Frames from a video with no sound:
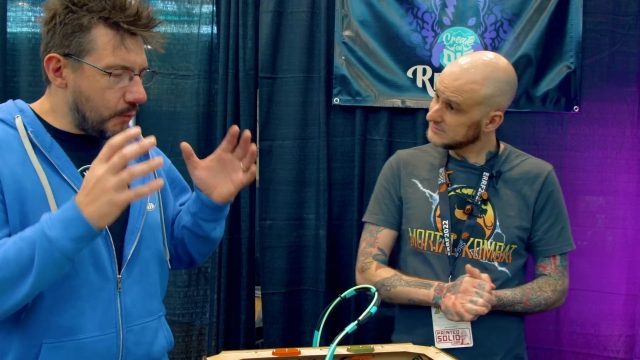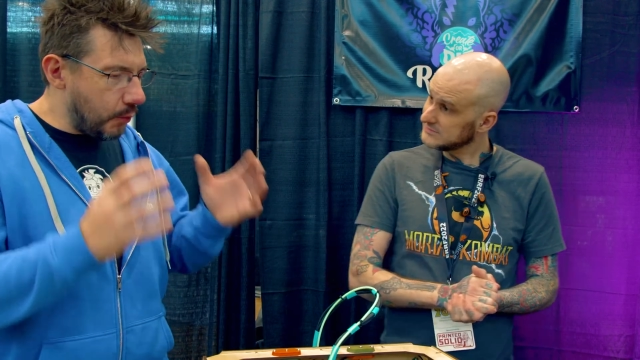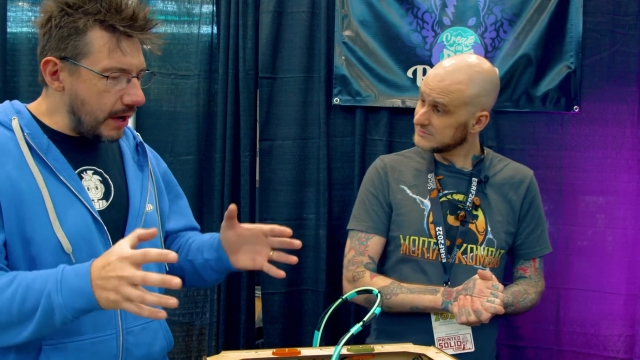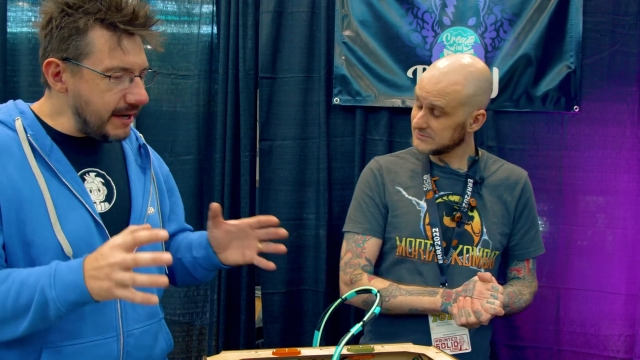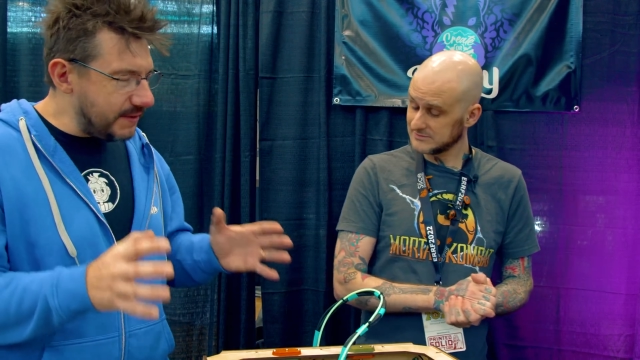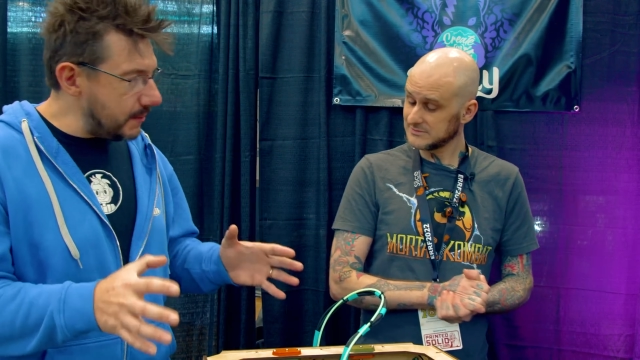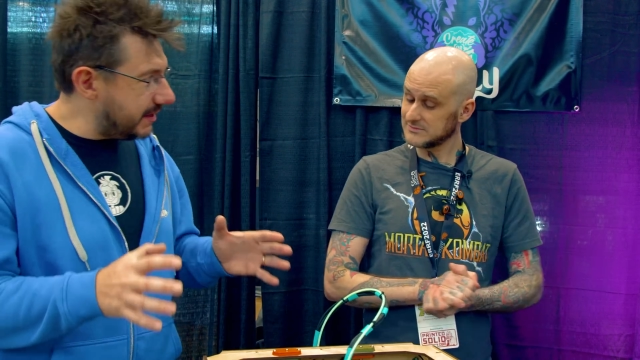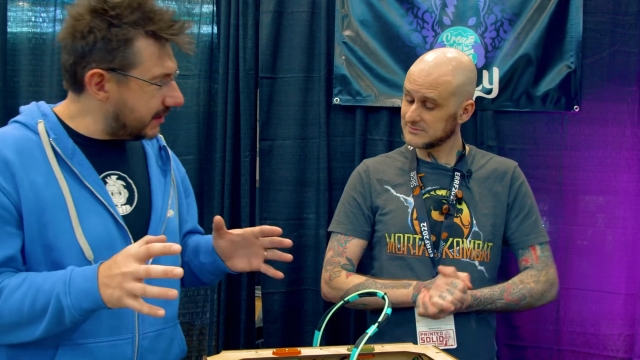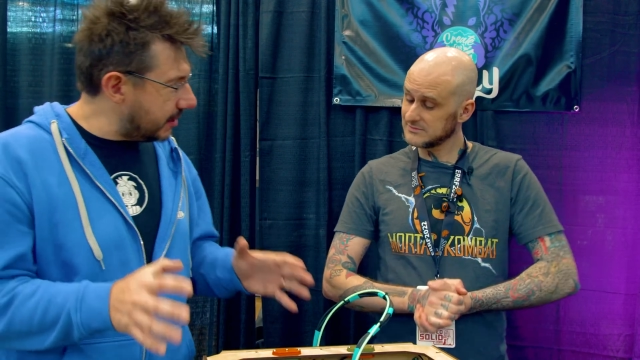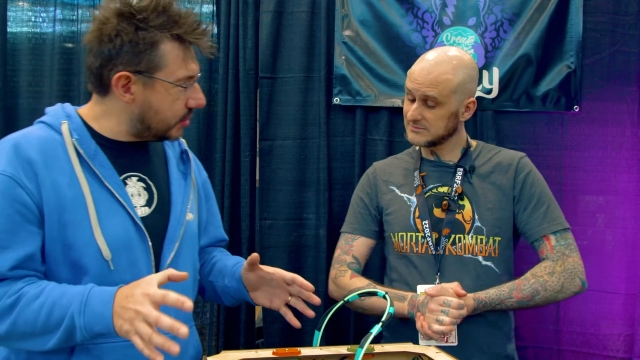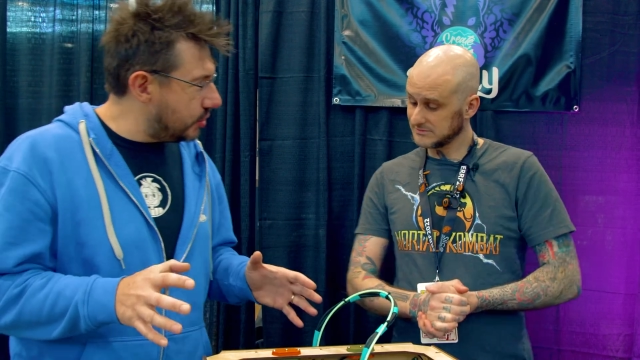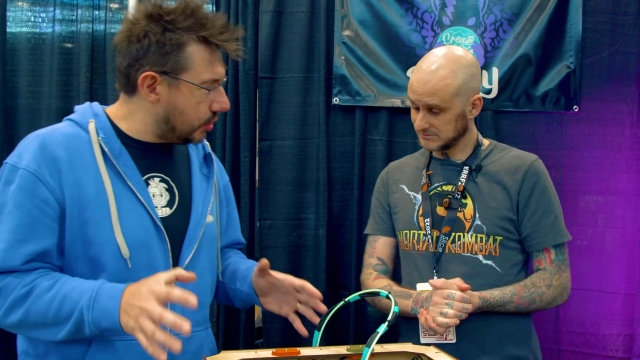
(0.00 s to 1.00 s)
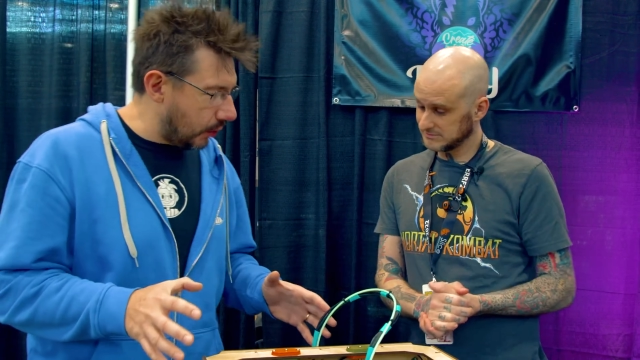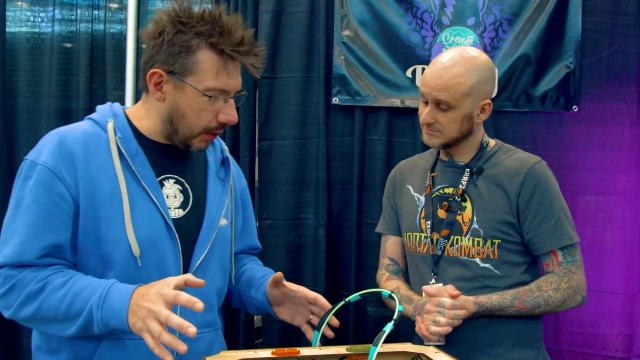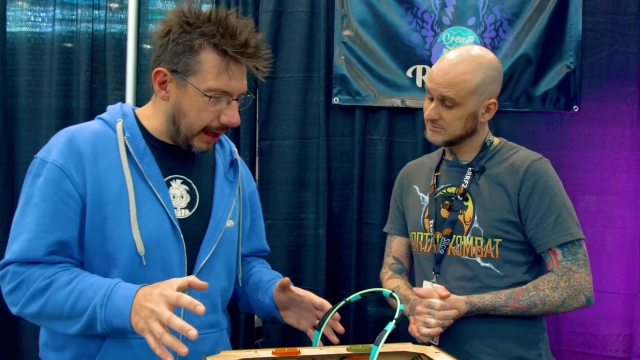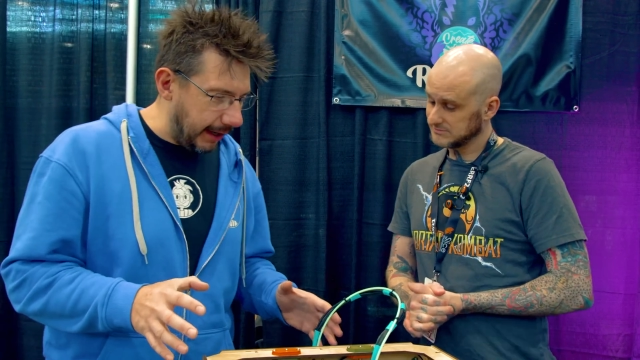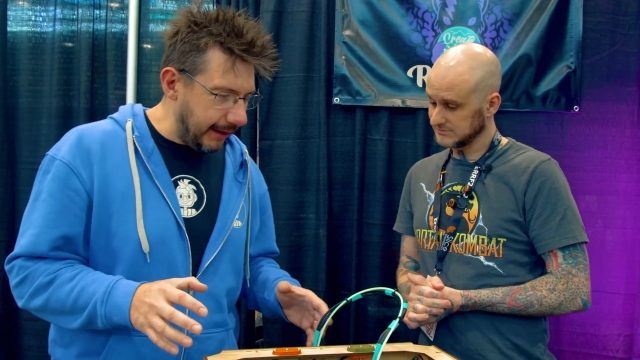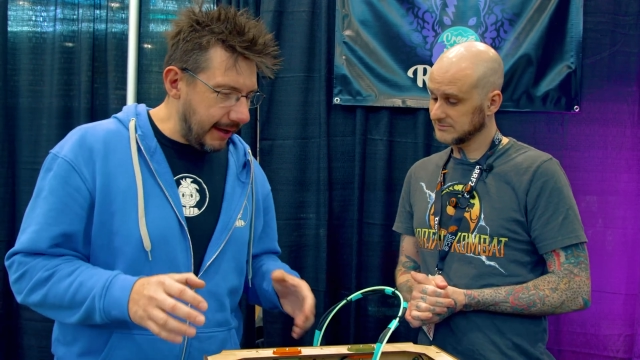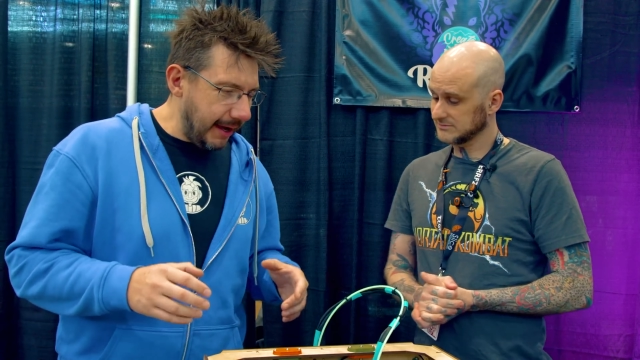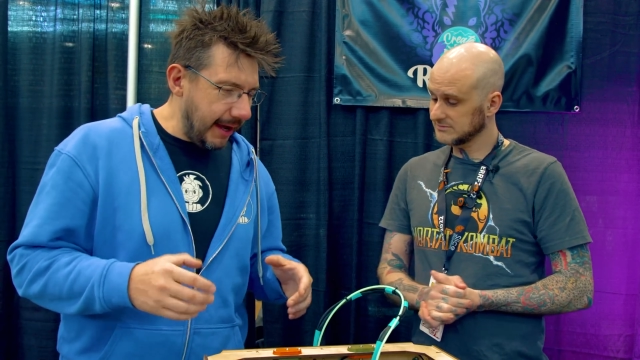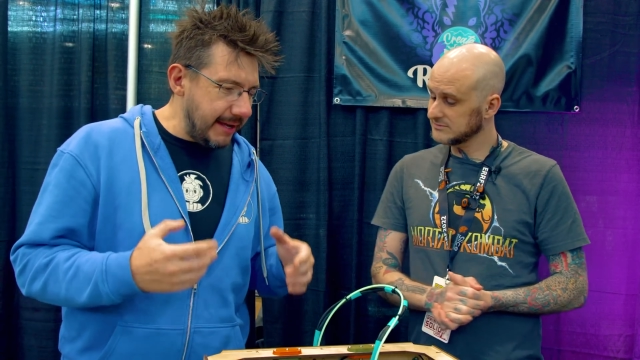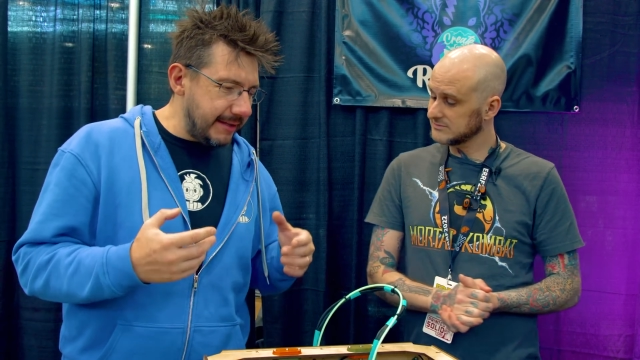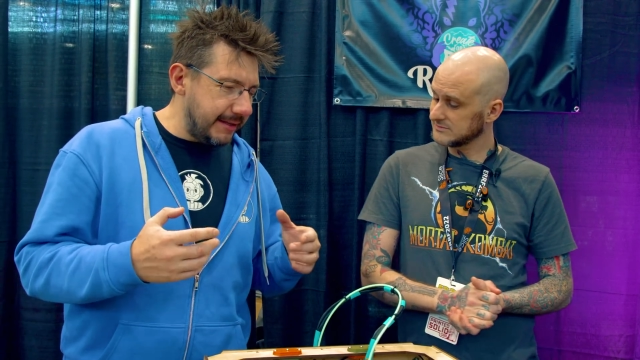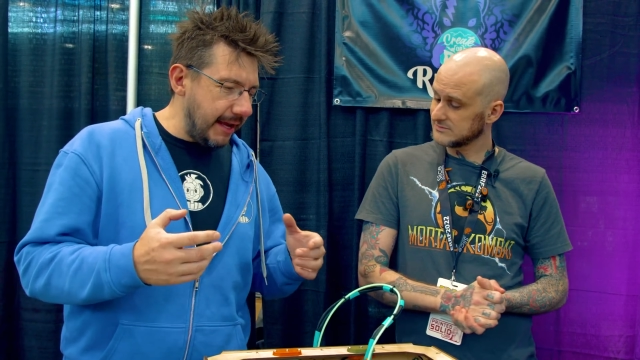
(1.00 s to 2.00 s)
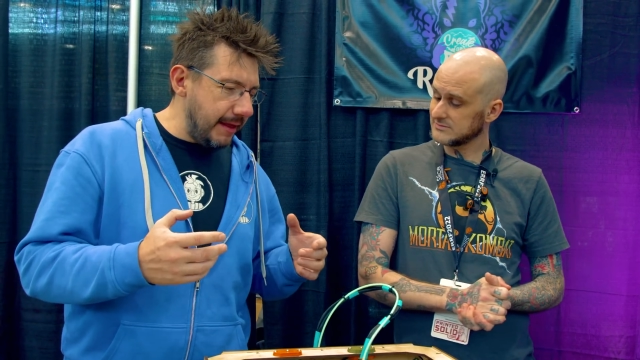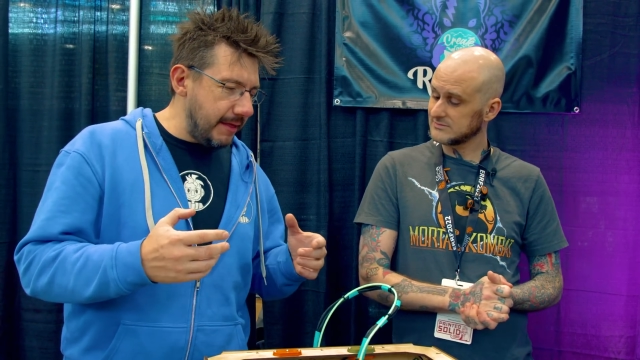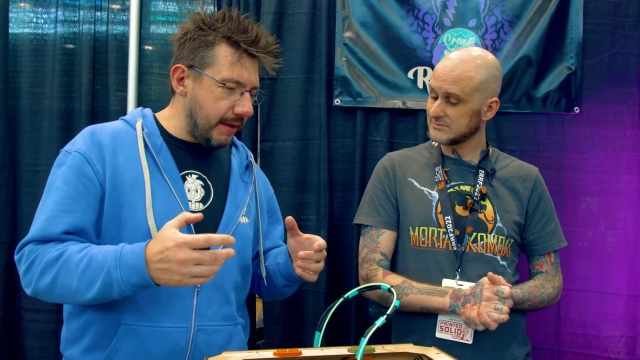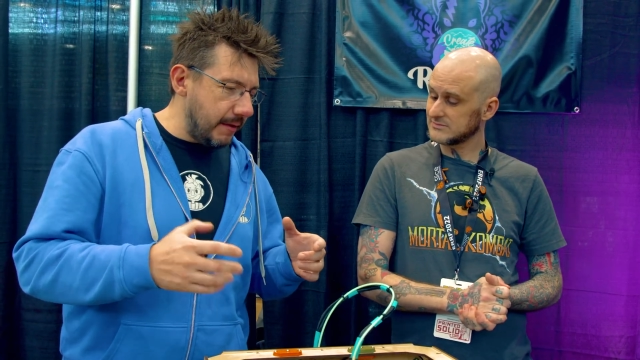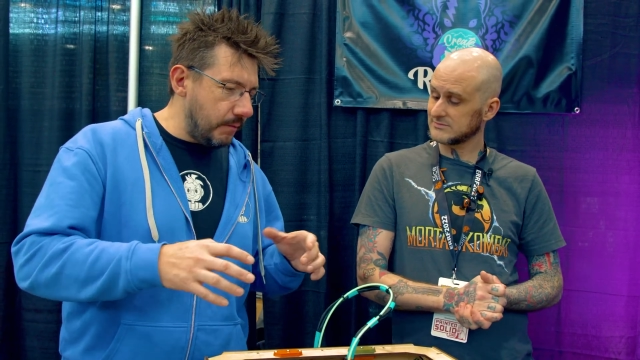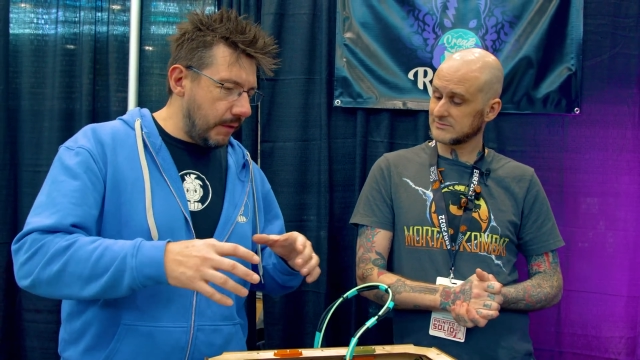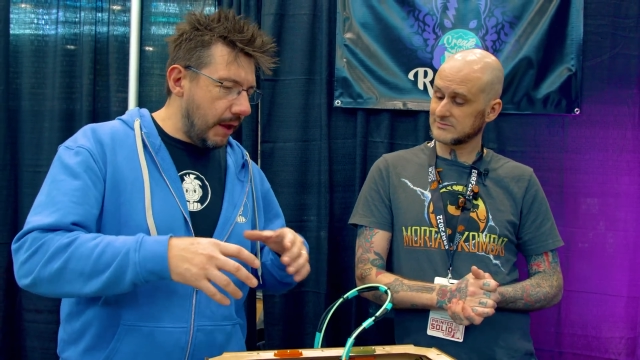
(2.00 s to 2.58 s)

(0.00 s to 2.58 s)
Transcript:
Speaker 1: brings me such joy, is in the